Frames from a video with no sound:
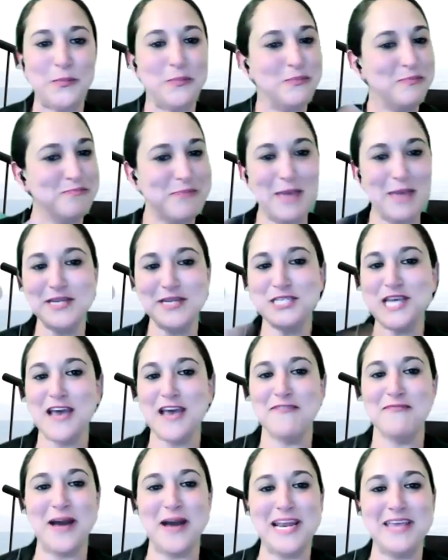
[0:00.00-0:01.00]
maybe
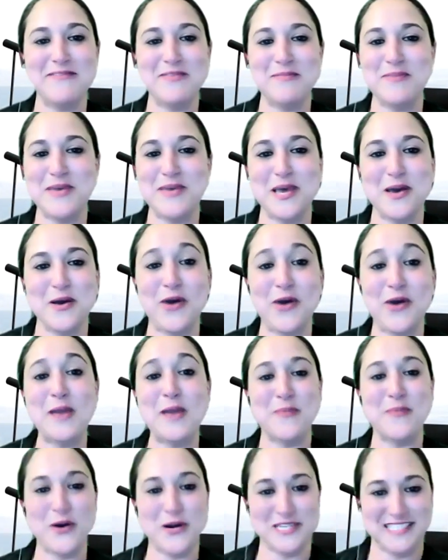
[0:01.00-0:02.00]
Geoff might even be a
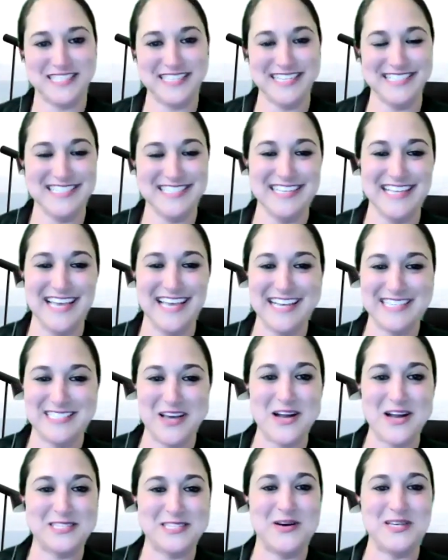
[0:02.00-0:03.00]
great person to like
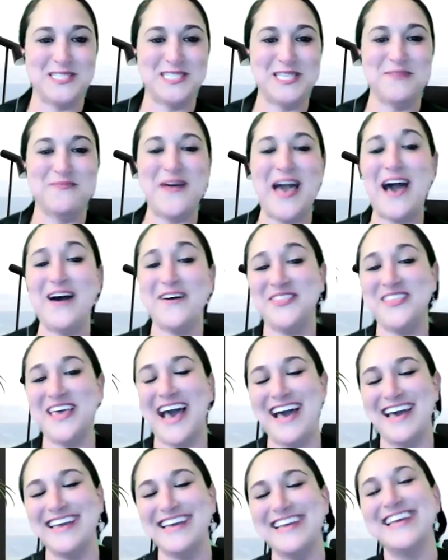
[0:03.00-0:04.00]
talk to us about
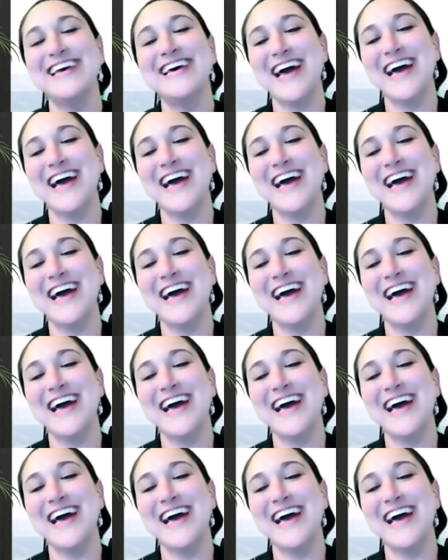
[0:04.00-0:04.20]
that,